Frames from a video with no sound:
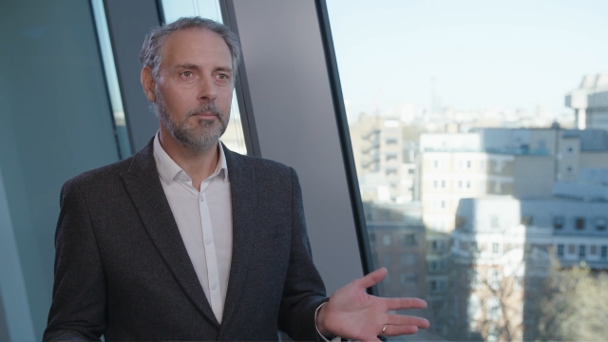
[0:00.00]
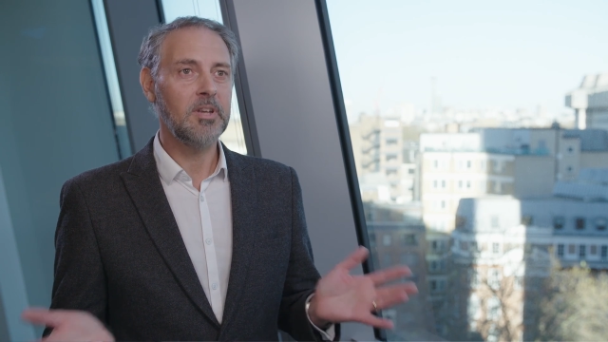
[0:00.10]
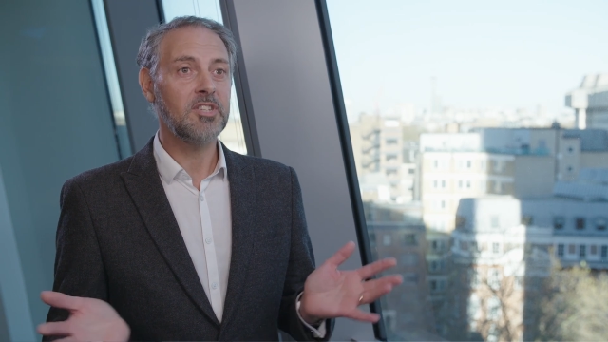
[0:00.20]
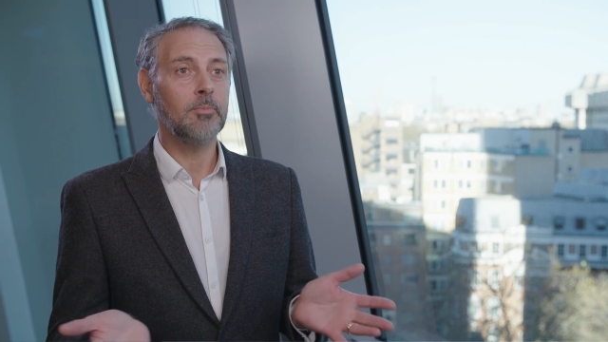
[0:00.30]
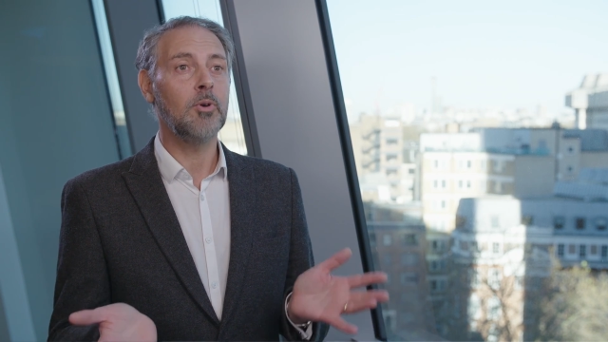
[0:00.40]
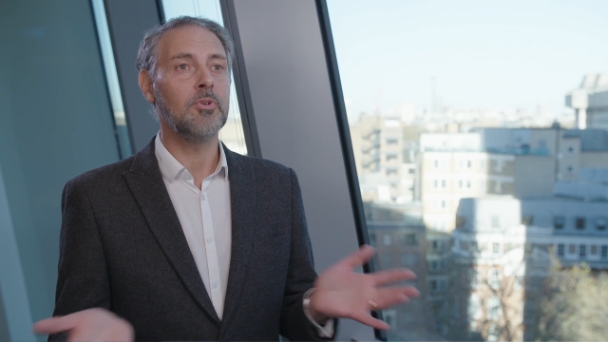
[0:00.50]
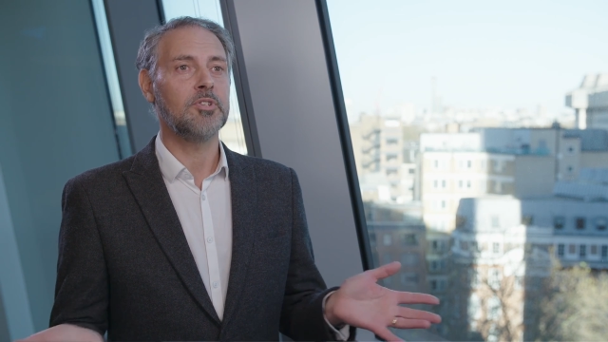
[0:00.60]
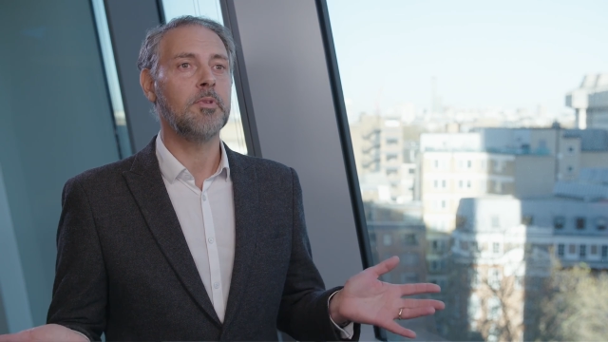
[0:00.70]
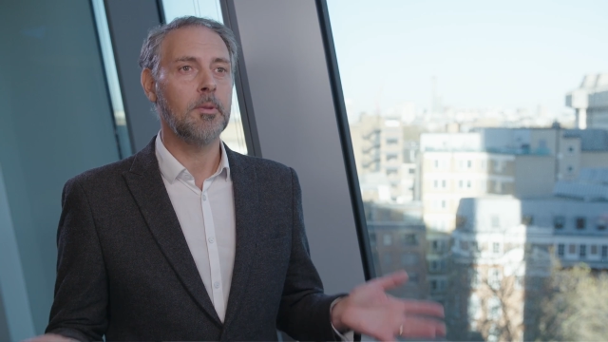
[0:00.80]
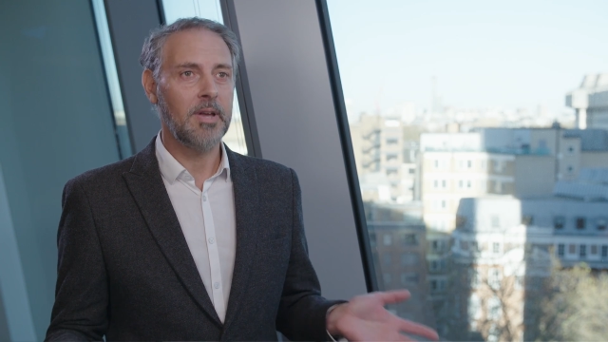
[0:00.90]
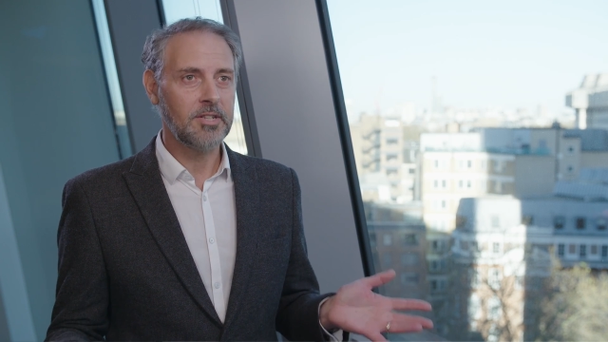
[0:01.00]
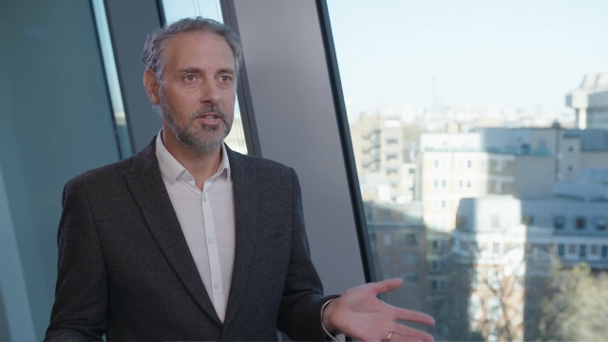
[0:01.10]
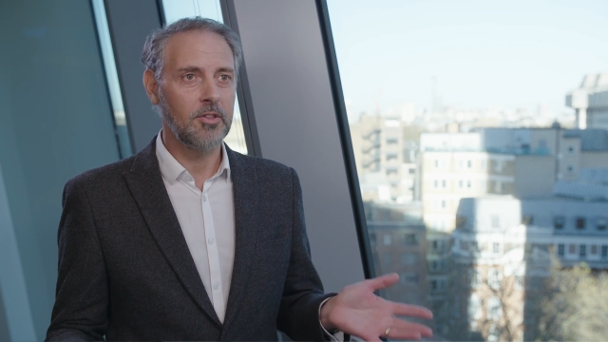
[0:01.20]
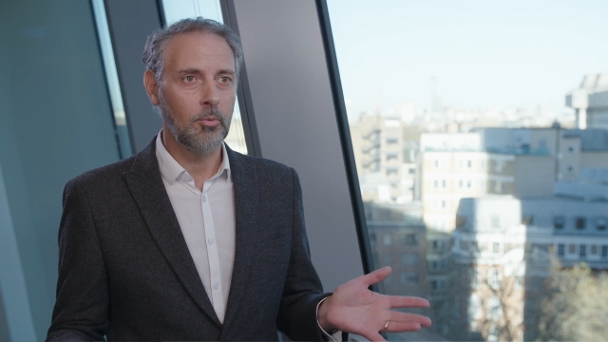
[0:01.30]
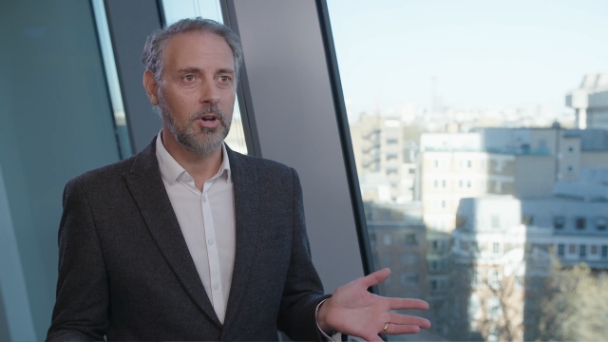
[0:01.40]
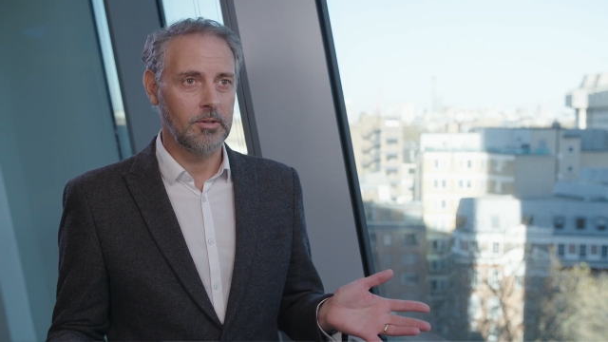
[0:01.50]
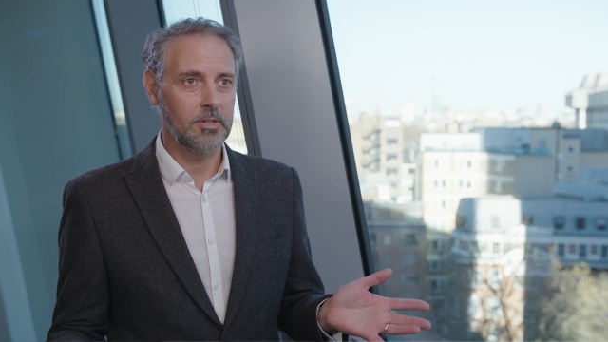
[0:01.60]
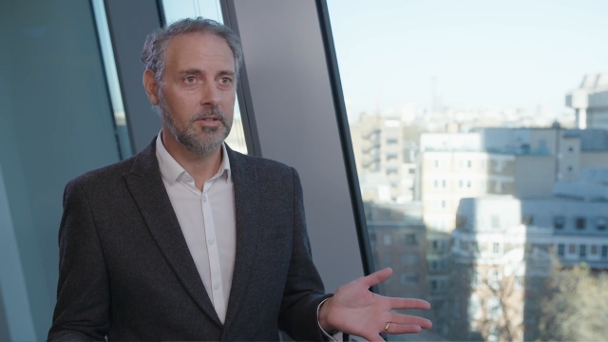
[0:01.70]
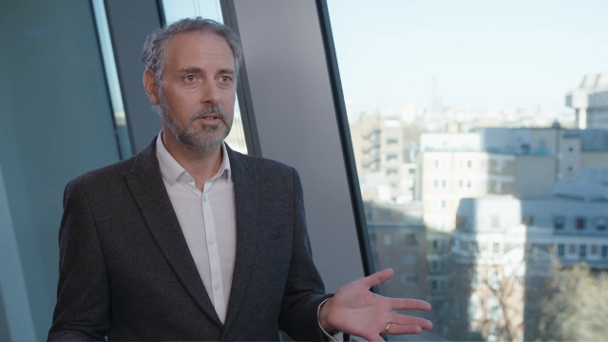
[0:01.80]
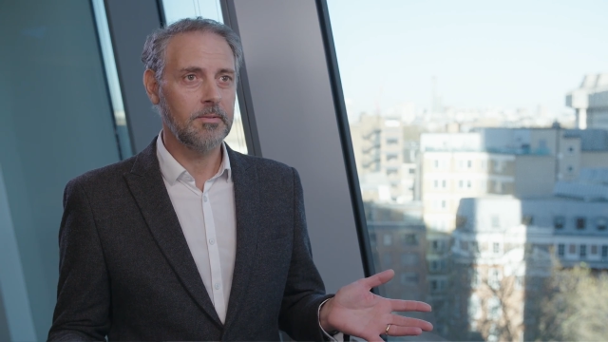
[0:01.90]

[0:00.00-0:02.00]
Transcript: Basically, we want to be the best in the world.